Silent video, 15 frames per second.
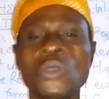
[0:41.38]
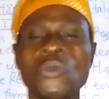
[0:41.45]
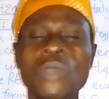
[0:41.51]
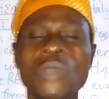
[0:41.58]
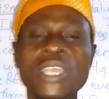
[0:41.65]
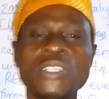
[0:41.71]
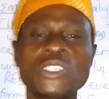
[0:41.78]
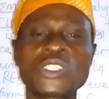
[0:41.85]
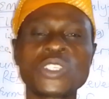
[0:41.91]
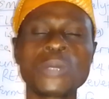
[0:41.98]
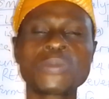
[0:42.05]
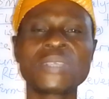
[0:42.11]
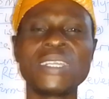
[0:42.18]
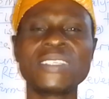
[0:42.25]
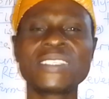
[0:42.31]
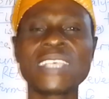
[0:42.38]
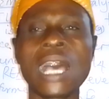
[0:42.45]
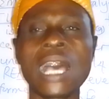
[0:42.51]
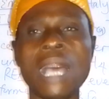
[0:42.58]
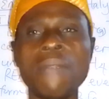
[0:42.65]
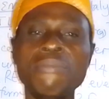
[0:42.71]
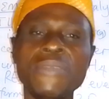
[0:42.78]
when substances
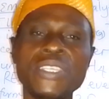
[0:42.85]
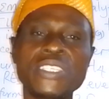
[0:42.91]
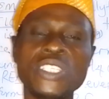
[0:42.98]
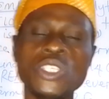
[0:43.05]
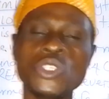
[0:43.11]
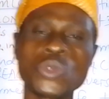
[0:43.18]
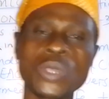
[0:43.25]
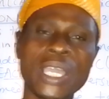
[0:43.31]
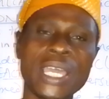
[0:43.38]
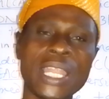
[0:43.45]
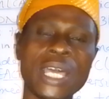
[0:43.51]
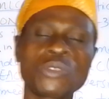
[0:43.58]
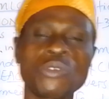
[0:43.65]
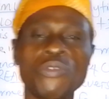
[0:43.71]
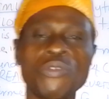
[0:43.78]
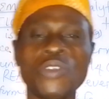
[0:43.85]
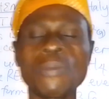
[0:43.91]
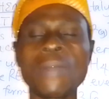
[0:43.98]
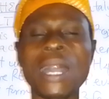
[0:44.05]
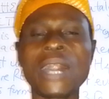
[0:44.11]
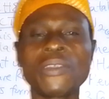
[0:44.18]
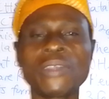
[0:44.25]
are mixing together to
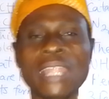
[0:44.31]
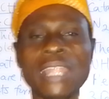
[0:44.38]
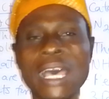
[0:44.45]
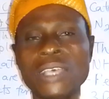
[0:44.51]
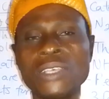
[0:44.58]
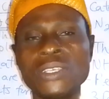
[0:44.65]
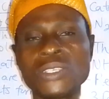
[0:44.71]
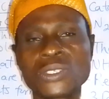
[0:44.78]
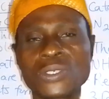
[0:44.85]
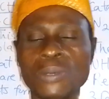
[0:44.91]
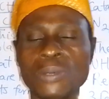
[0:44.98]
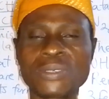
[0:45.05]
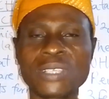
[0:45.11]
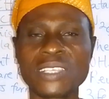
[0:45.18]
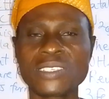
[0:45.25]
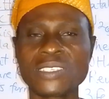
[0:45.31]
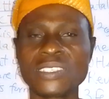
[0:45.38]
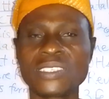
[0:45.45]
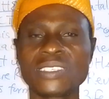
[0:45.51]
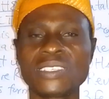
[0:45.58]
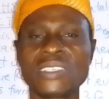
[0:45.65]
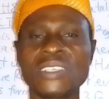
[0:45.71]
form another
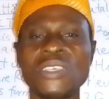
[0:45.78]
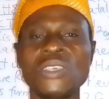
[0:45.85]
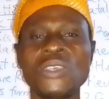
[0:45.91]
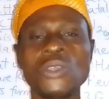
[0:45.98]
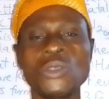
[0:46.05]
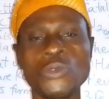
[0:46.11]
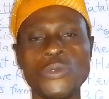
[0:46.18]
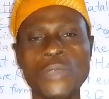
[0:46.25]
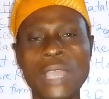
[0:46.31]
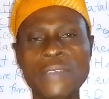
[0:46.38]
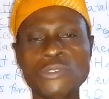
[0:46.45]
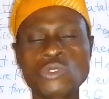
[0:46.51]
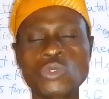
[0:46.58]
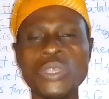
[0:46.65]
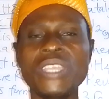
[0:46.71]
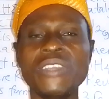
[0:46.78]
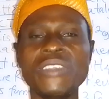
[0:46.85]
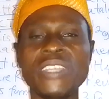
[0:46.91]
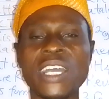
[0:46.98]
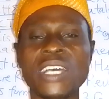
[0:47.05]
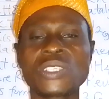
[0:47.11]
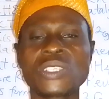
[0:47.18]
substances, we have two
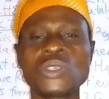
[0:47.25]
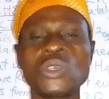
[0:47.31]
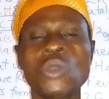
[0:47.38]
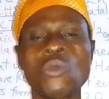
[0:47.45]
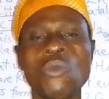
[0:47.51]
areas.